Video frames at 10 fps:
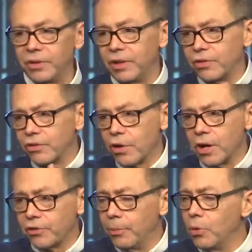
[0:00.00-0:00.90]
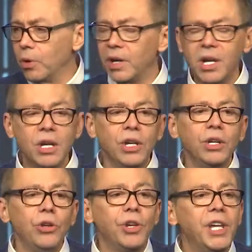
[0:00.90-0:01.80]
this is across the board.
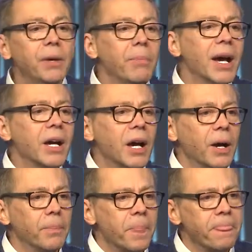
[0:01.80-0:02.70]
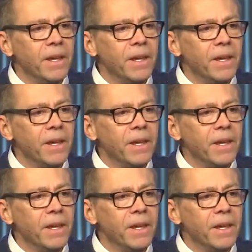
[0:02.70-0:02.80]
You get back up,